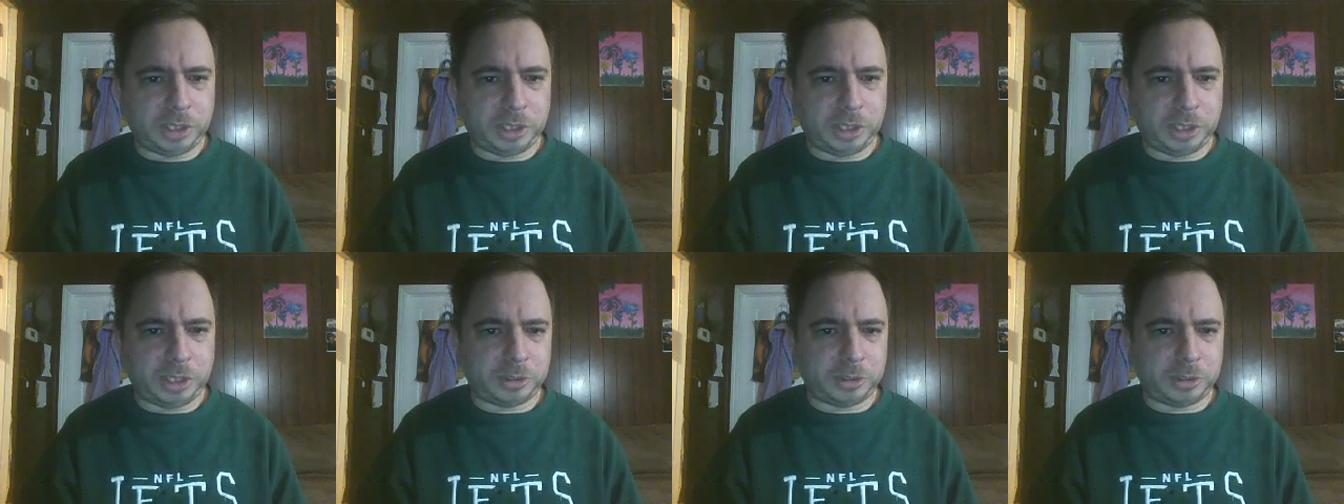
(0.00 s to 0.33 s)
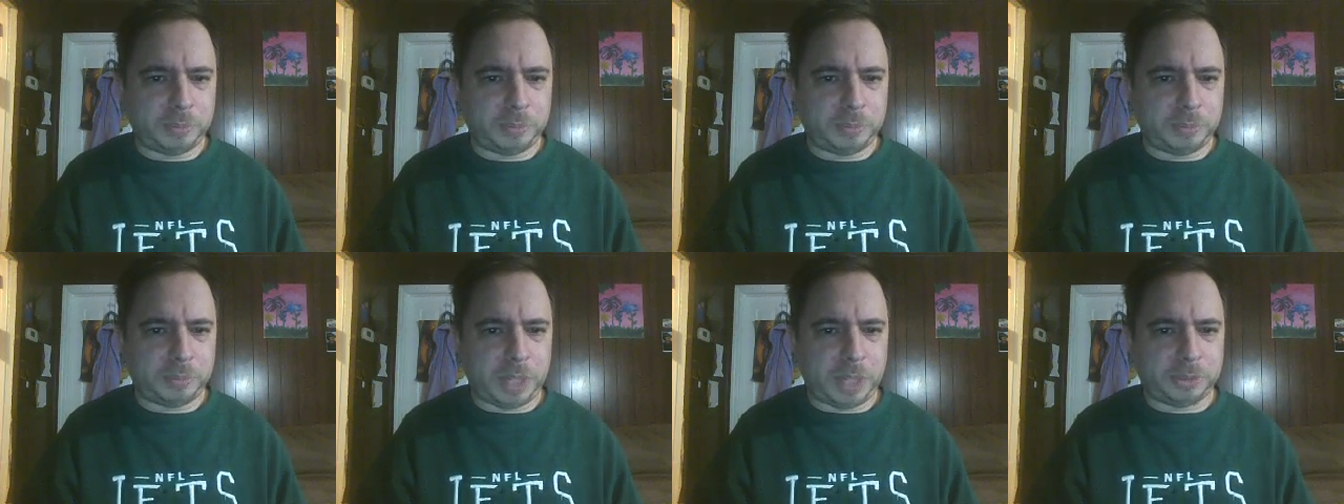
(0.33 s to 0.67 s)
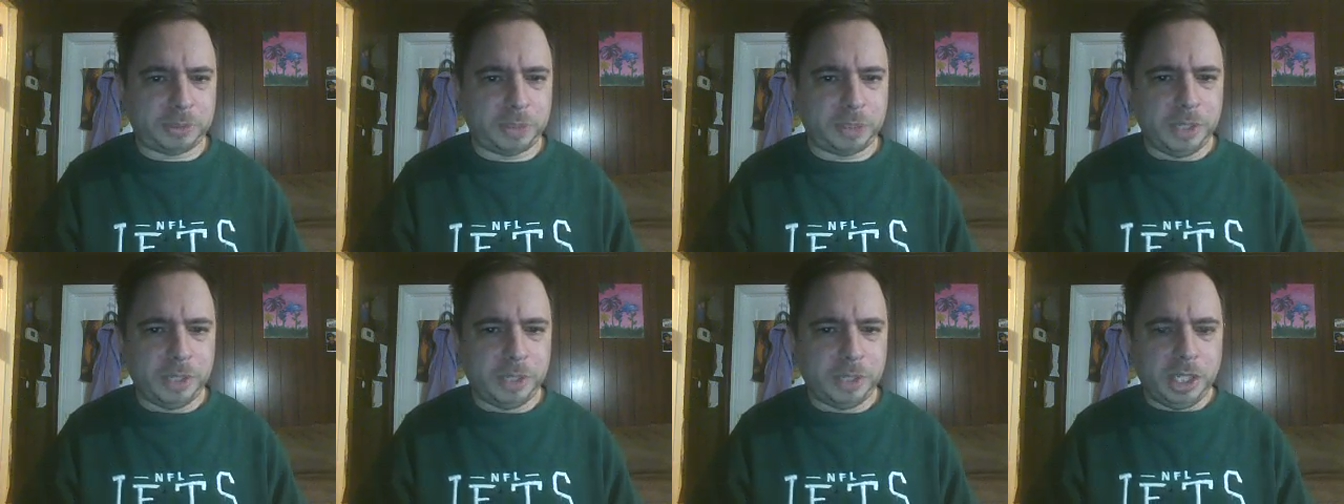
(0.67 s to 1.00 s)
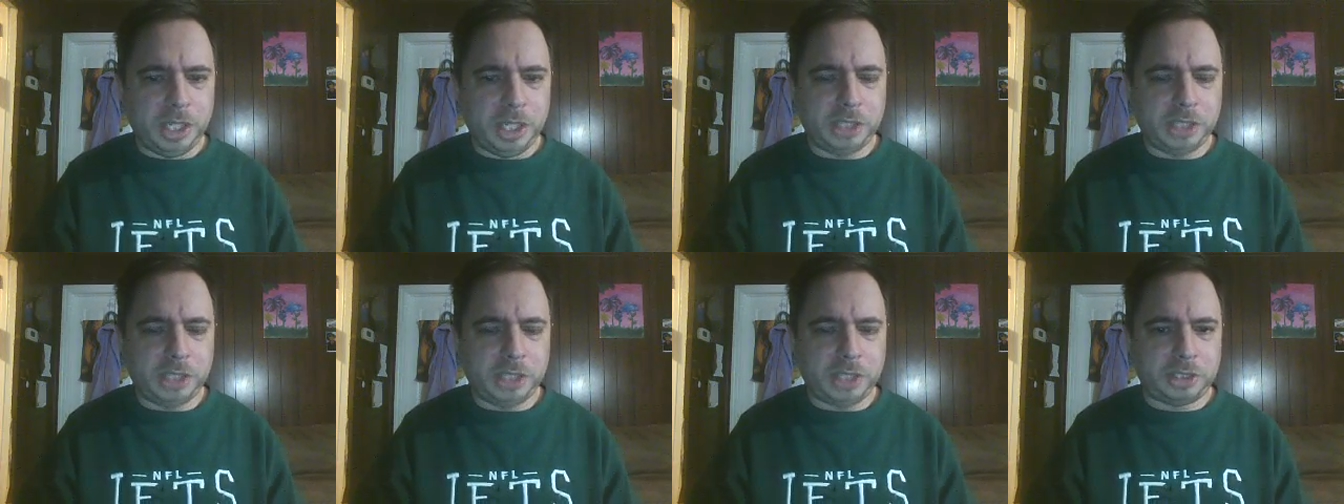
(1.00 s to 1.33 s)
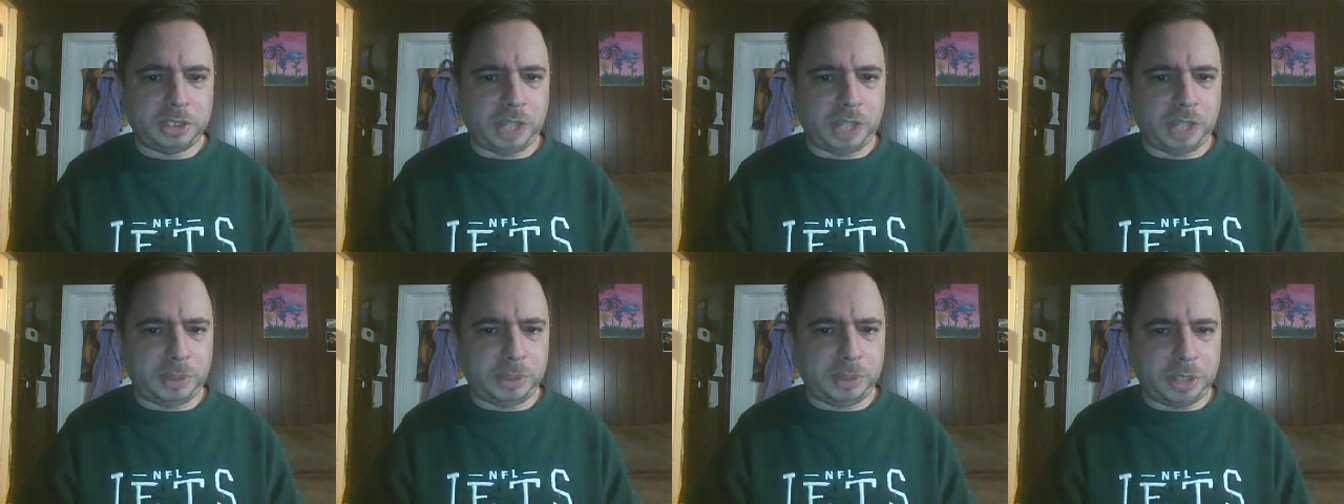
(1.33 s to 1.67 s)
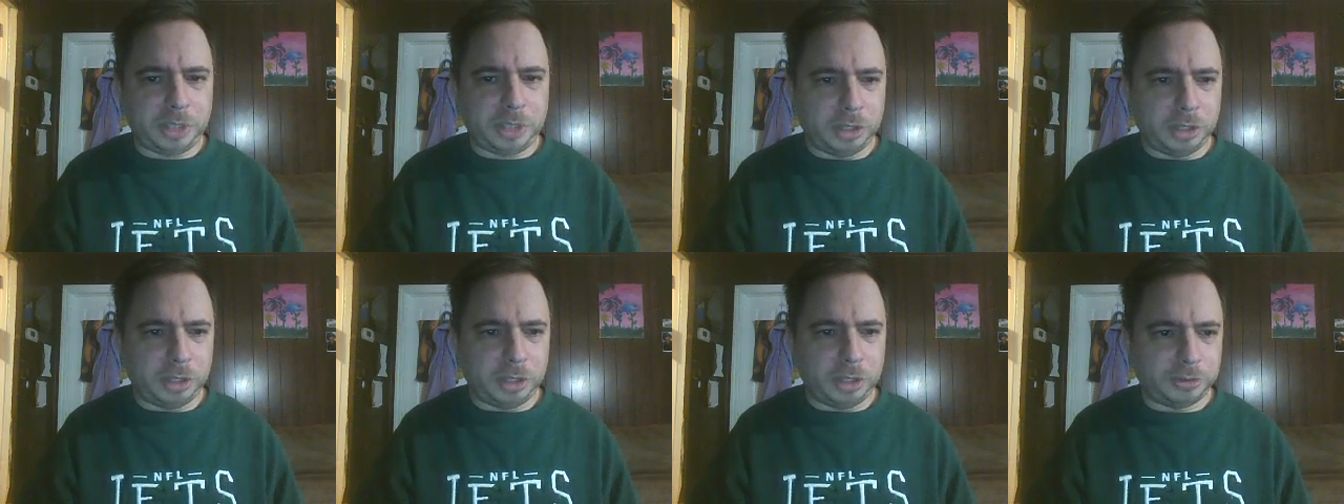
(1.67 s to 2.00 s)
Tessa pops up, hits a diamond
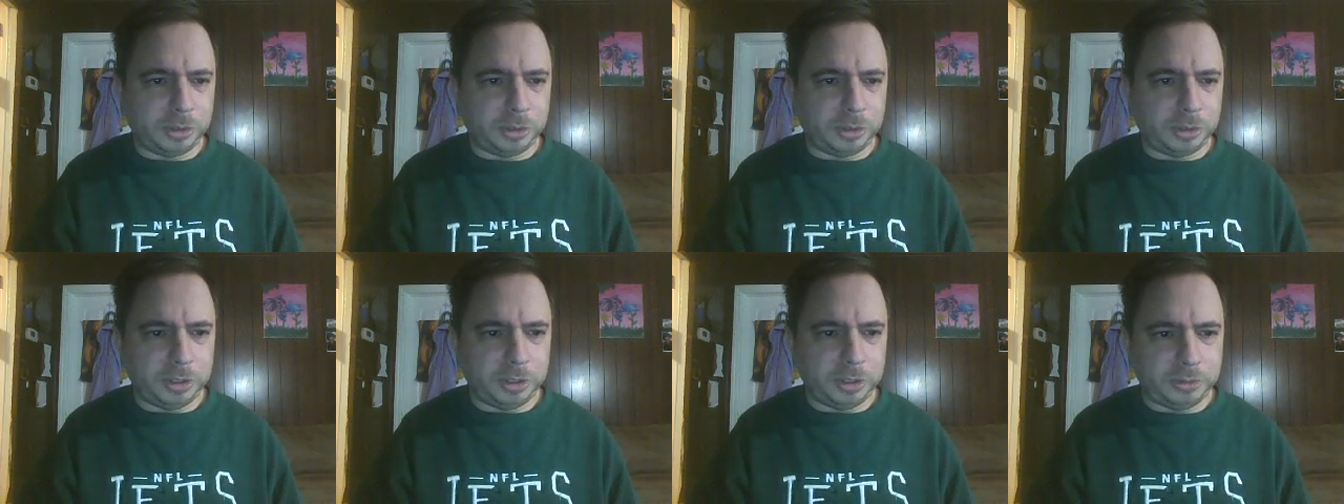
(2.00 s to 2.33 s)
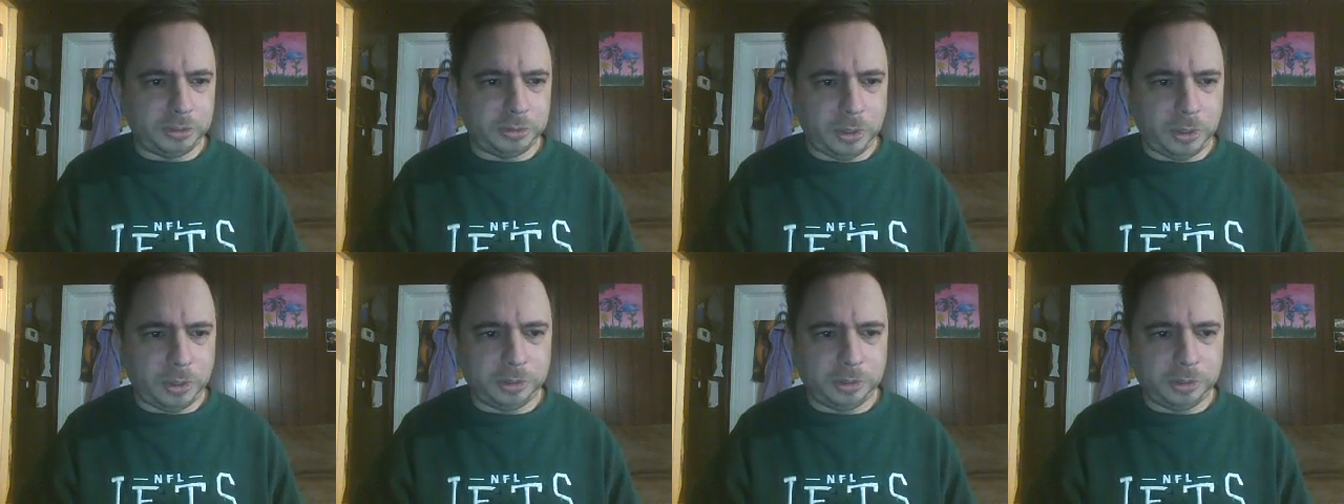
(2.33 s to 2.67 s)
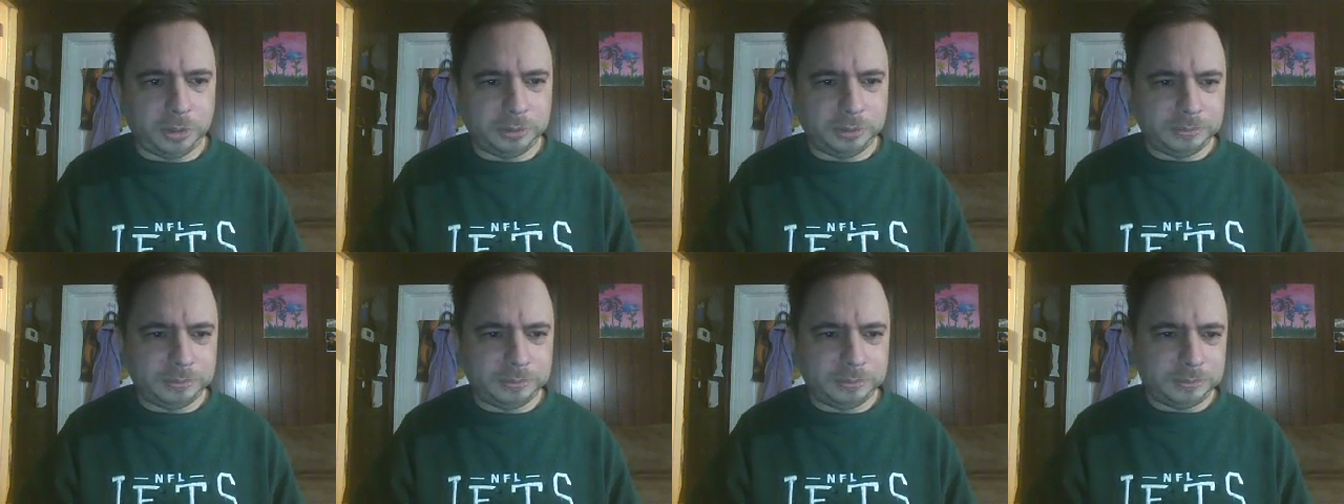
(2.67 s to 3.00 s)
cutter for a near fall.